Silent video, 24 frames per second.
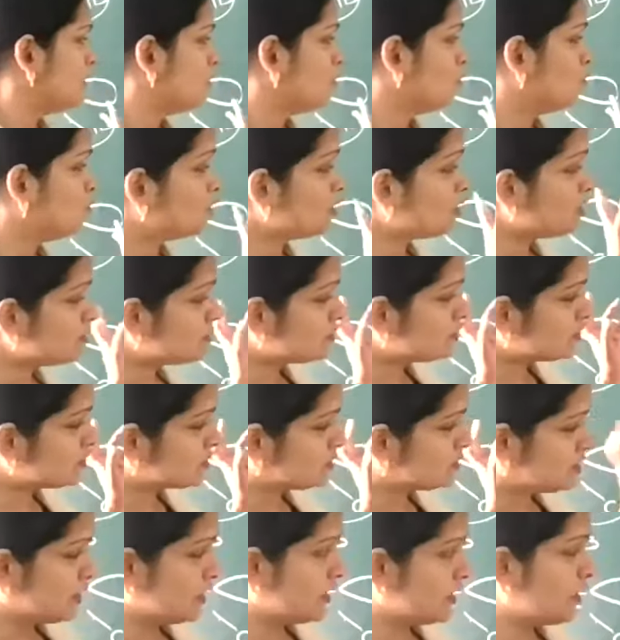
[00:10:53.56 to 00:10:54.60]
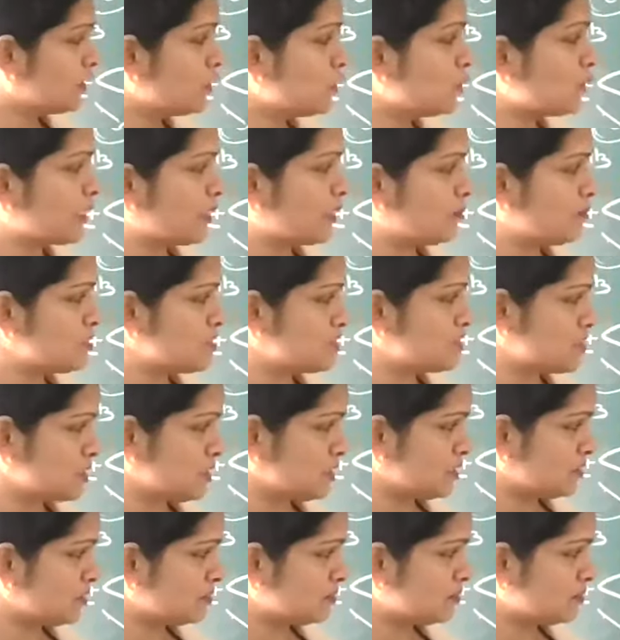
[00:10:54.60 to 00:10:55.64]
What is the stereochemistry
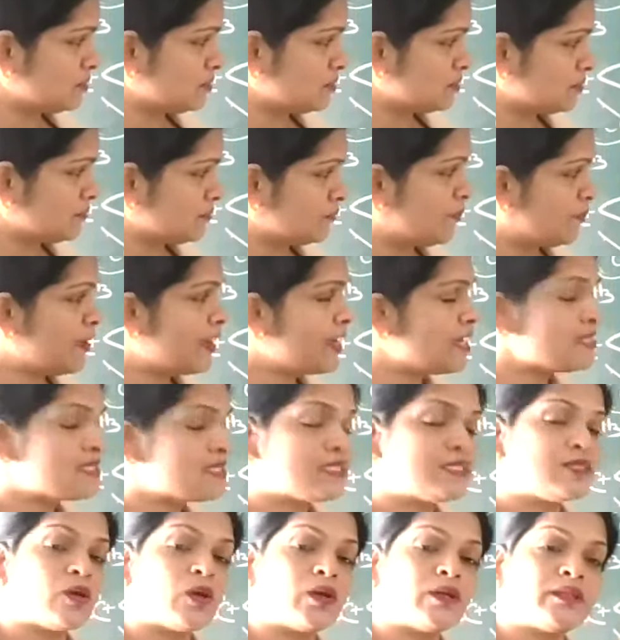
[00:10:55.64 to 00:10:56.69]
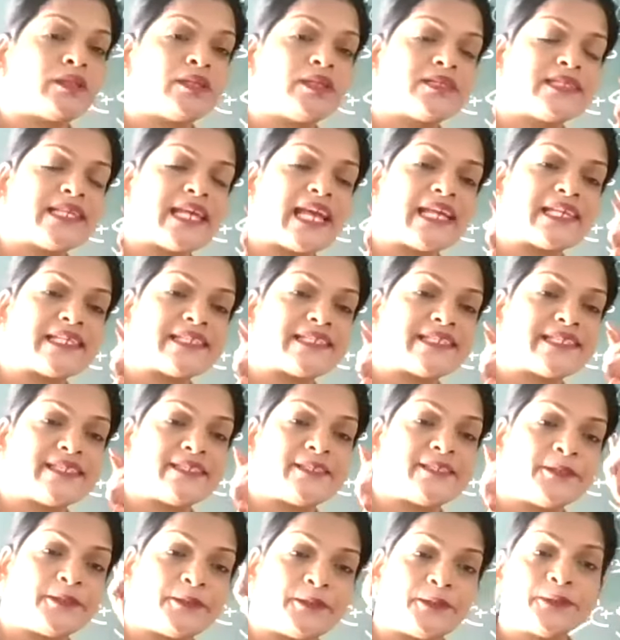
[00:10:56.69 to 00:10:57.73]
based on this
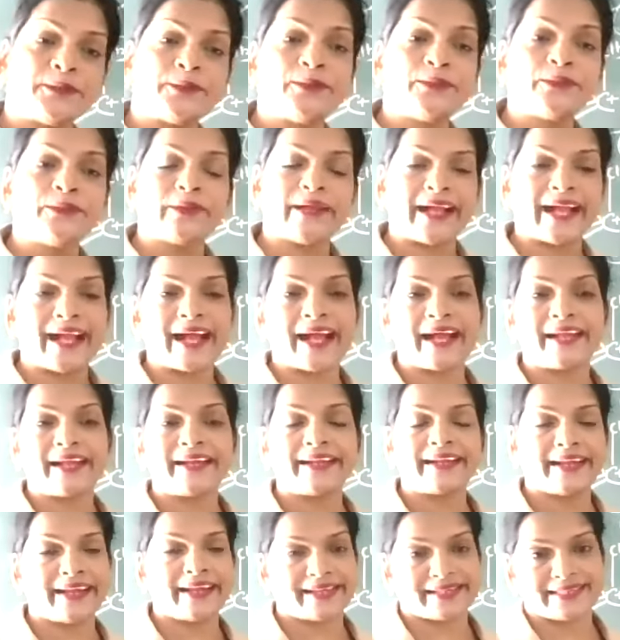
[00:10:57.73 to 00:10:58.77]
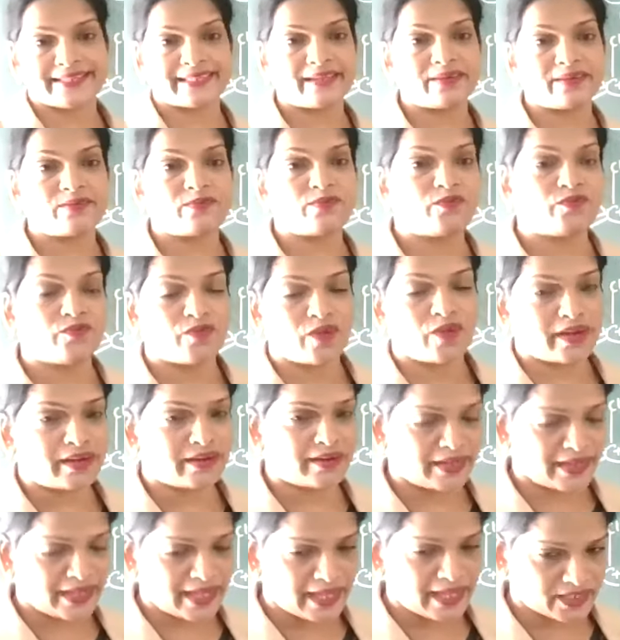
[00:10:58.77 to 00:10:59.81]
SN2 and SN1
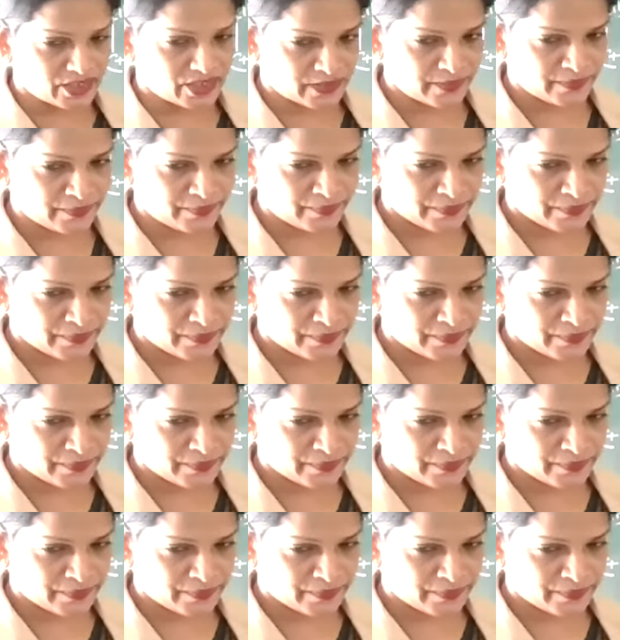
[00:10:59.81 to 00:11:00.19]
reaction?